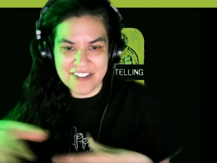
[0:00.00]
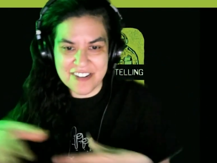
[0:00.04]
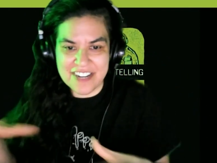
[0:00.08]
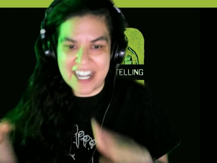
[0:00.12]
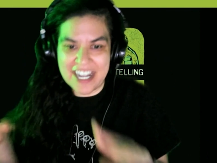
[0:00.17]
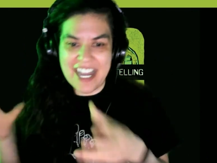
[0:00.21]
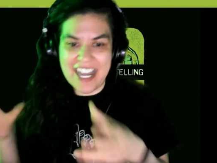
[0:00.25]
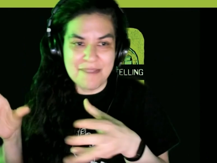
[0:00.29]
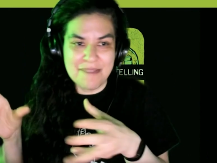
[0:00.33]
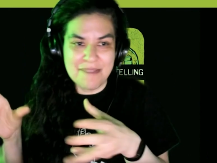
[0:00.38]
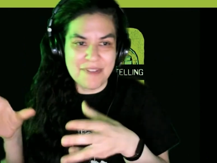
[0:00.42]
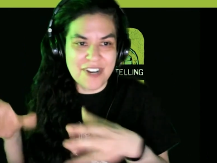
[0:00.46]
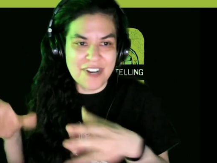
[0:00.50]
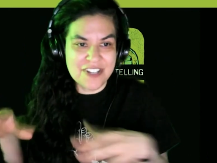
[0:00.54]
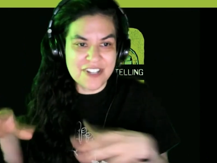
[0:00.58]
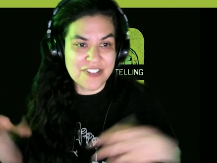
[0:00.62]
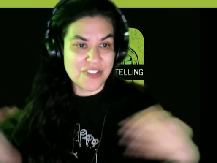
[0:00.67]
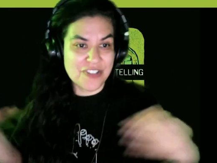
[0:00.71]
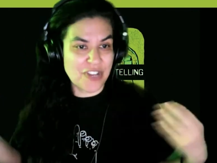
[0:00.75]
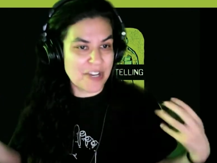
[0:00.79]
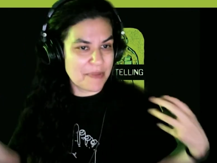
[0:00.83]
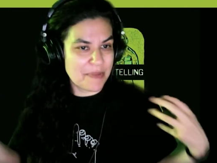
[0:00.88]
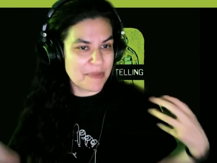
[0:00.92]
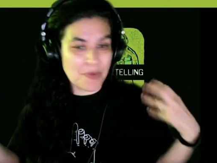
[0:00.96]
iPod, you
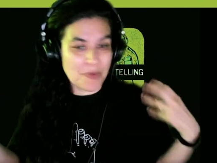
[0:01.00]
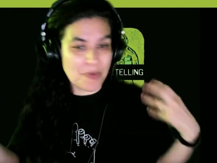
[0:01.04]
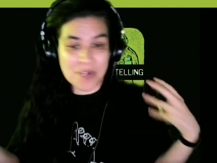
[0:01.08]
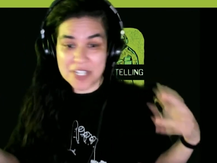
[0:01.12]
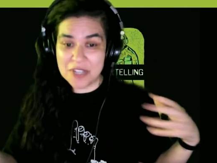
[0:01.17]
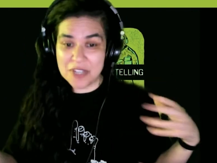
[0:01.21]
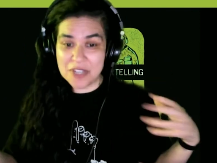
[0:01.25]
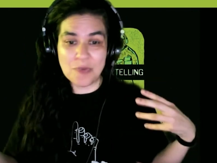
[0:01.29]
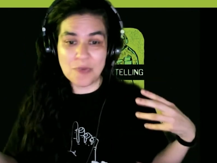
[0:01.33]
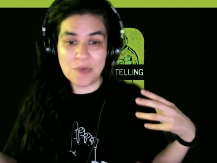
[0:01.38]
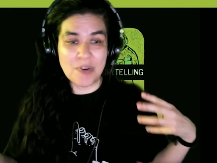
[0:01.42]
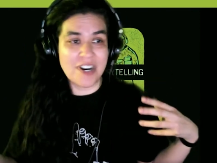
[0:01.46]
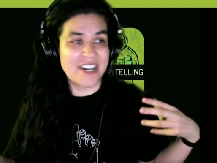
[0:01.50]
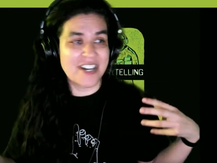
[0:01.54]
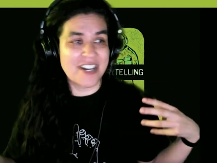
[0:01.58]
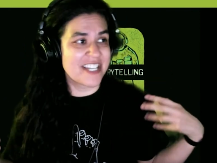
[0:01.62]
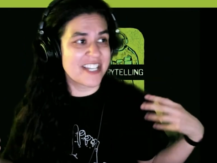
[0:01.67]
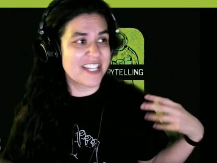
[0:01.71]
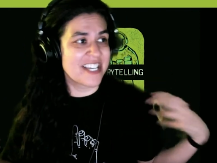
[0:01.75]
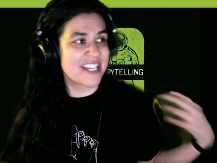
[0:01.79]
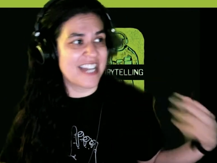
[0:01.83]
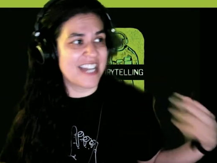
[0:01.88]
tell me what you wanted.